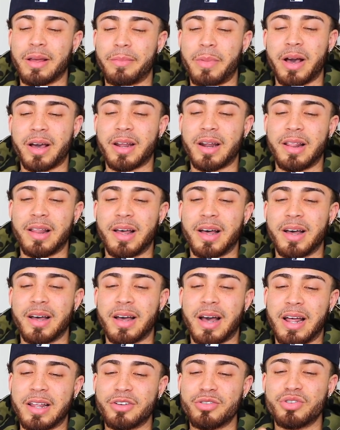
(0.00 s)
I'm not going to
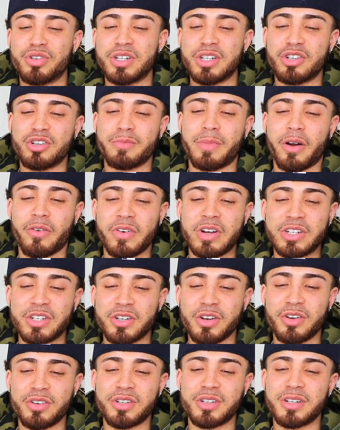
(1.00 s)
lie. I usually do my
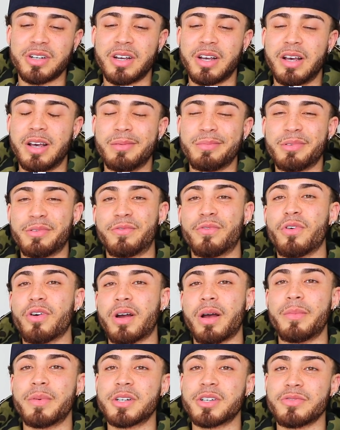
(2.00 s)
research
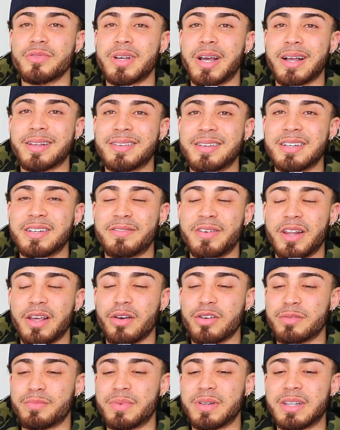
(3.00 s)
before coming to react to these
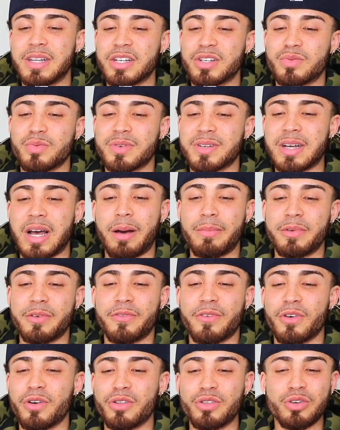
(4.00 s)
videos, but this one got me
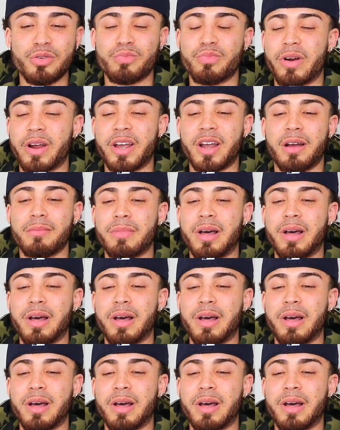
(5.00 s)
for a loop right here.